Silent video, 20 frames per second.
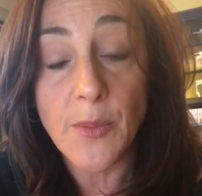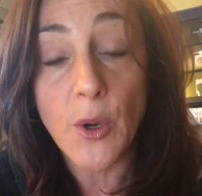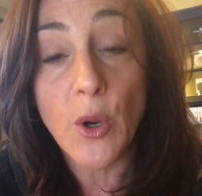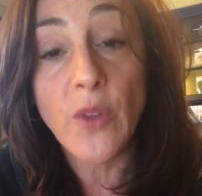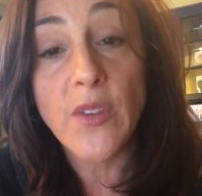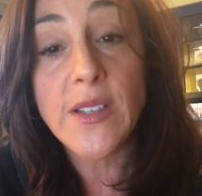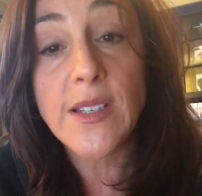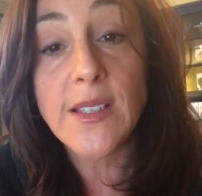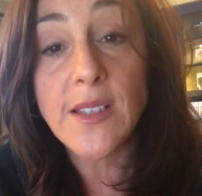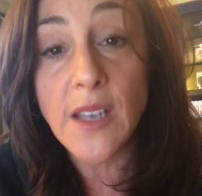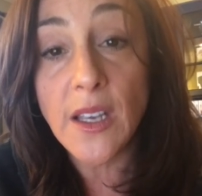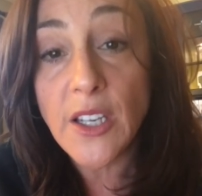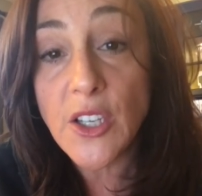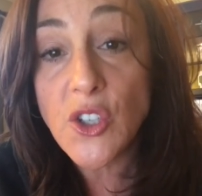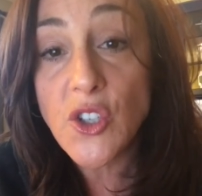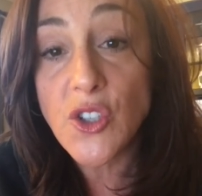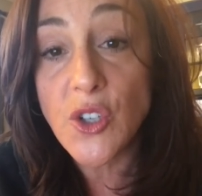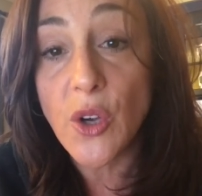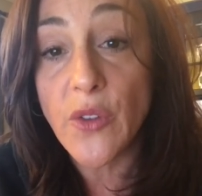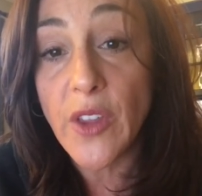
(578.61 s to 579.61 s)
But all the
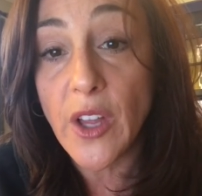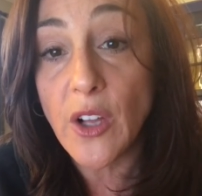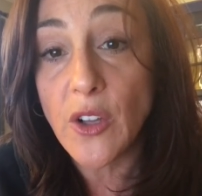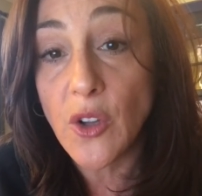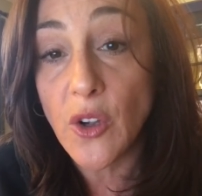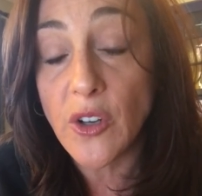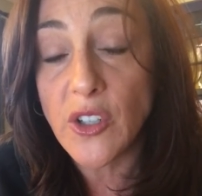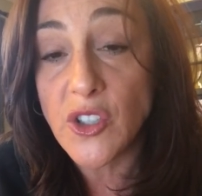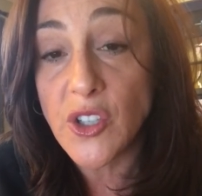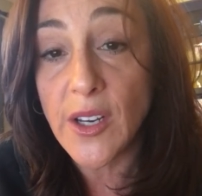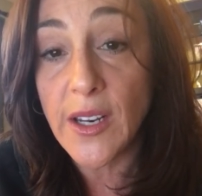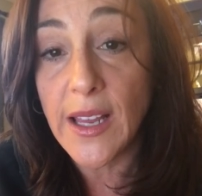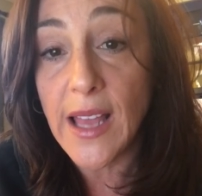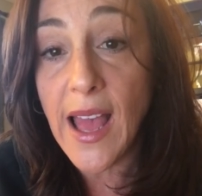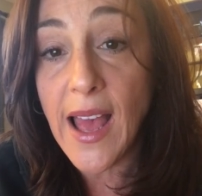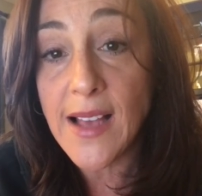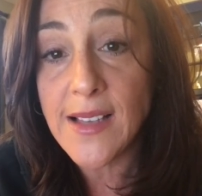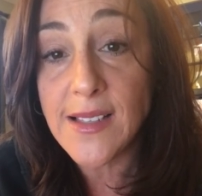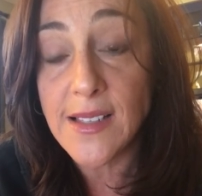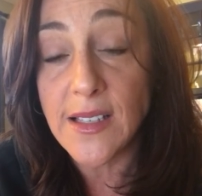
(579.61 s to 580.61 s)
studies show that chlorogenic
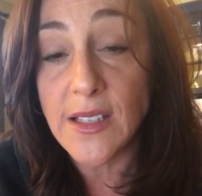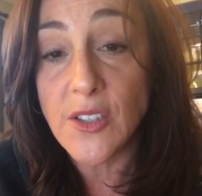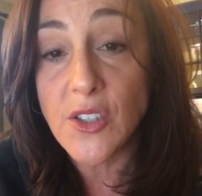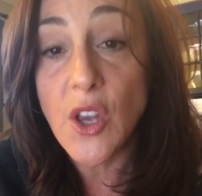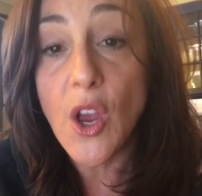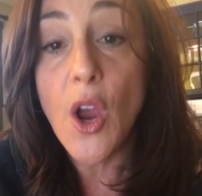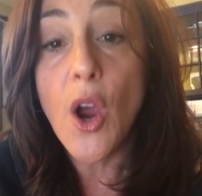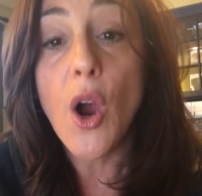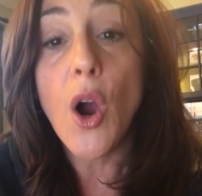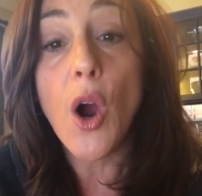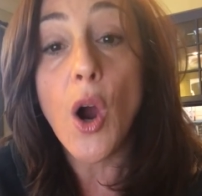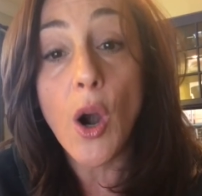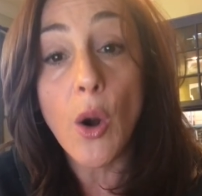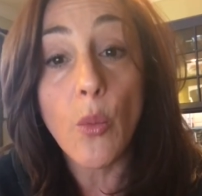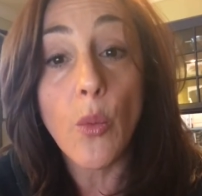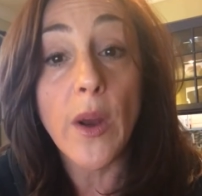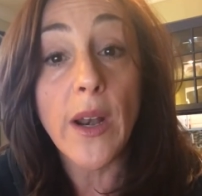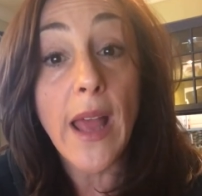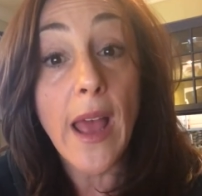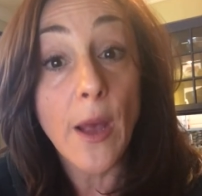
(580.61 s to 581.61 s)
acids are
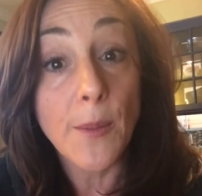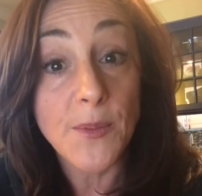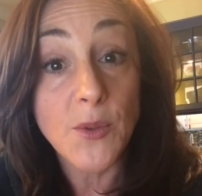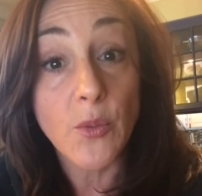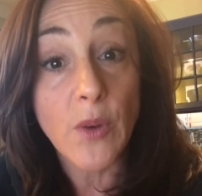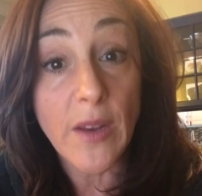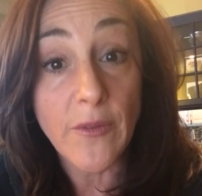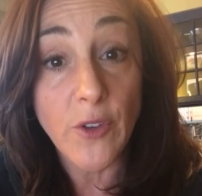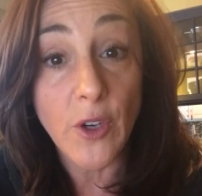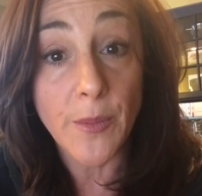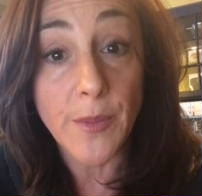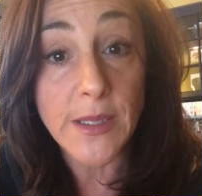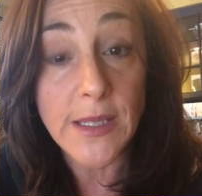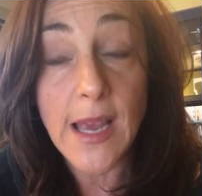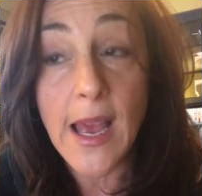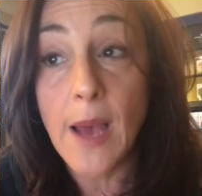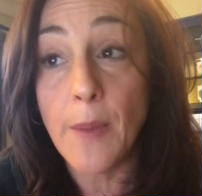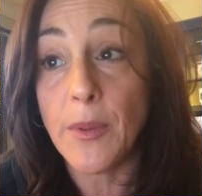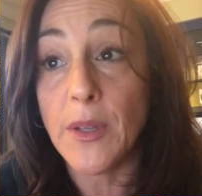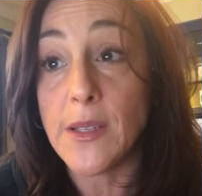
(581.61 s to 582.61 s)
what helps rev your
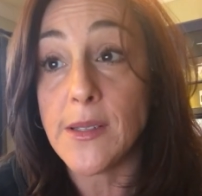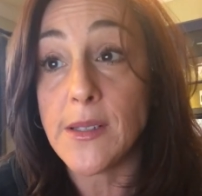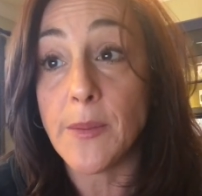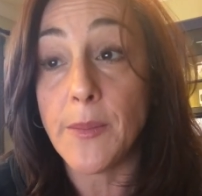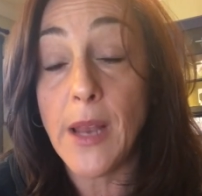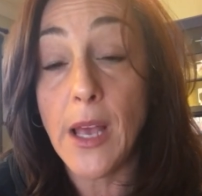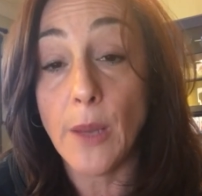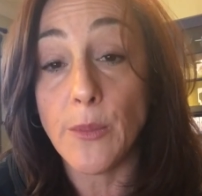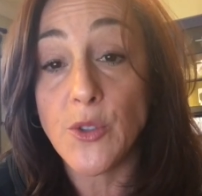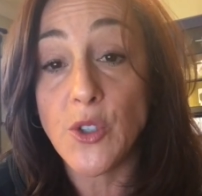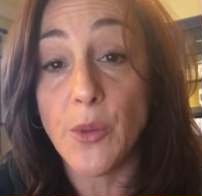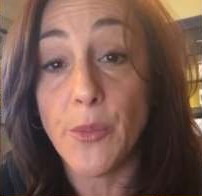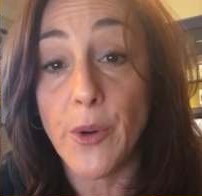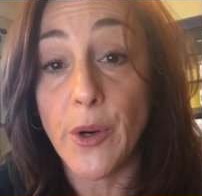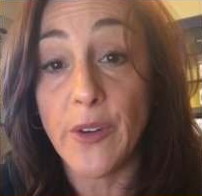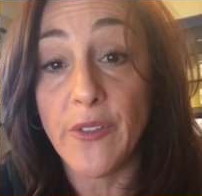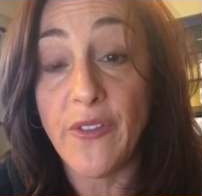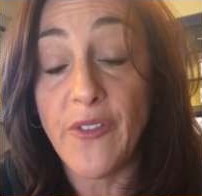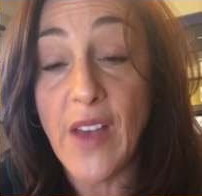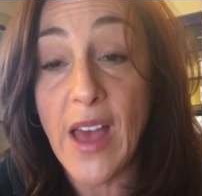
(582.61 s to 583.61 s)
metabolism and helps you
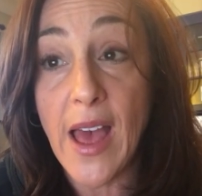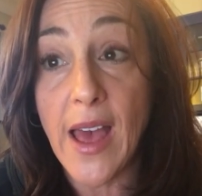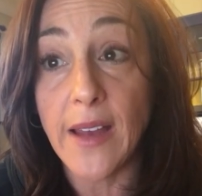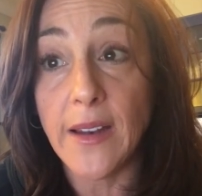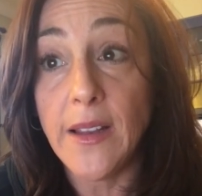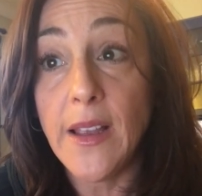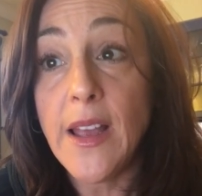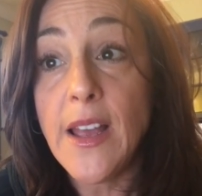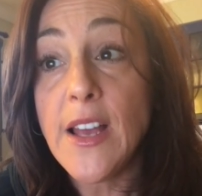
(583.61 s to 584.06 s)
burn fat.